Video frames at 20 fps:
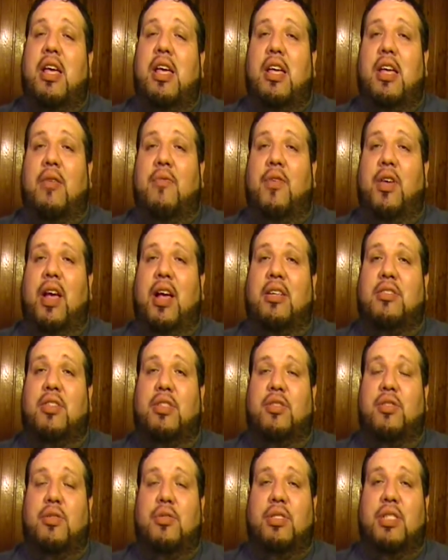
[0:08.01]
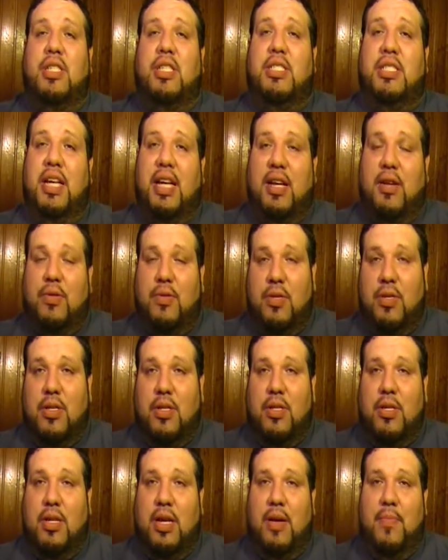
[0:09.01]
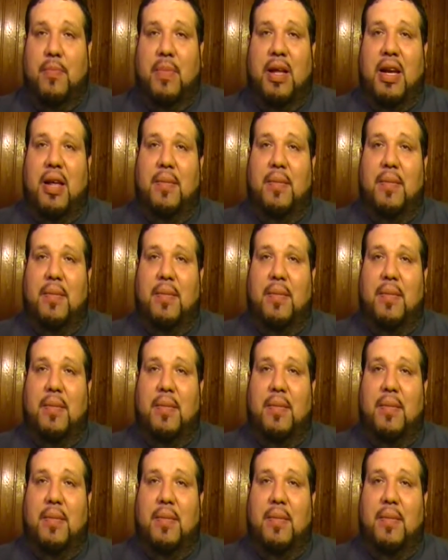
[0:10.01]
If you guys are new to the channel, my